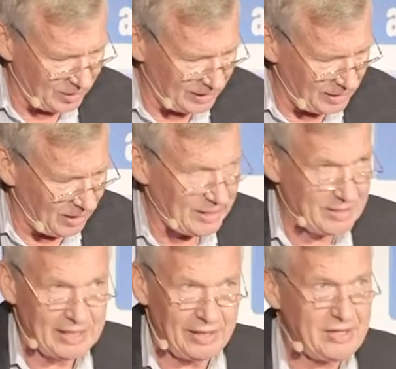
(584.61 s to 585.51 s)
early 90s, he
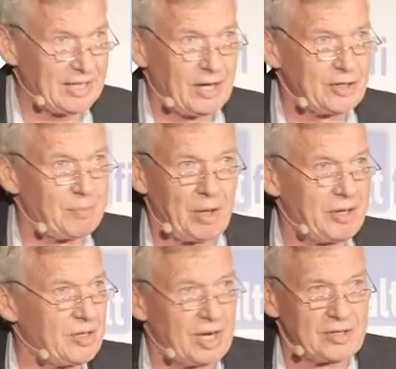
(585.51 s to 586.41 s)
said, these unlisted
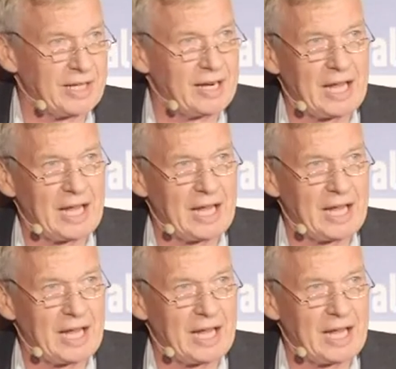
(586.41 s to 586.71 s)
property trusts are going to